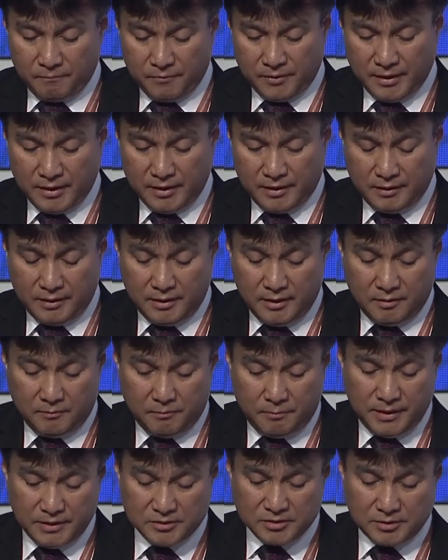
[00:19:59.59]
and it
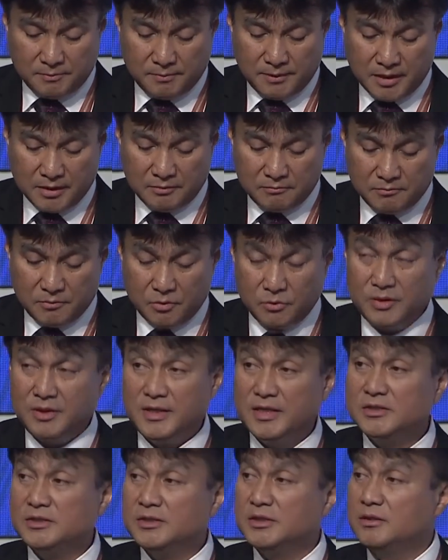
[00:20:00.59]
brings about
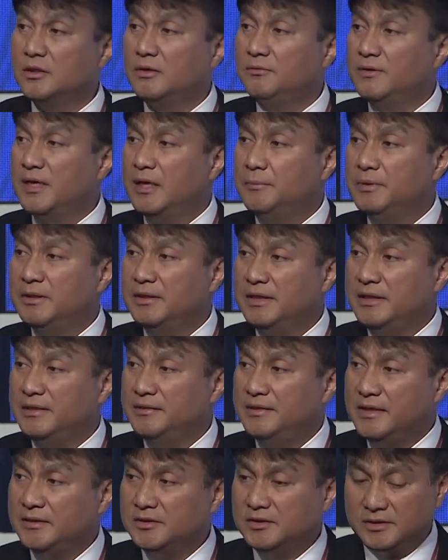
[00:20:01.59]
reduction of carbon
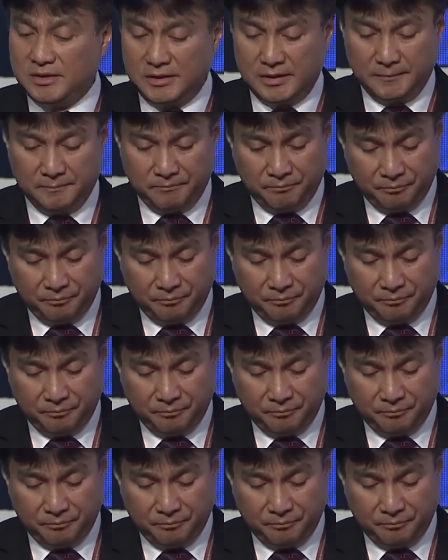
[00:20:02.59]
intensity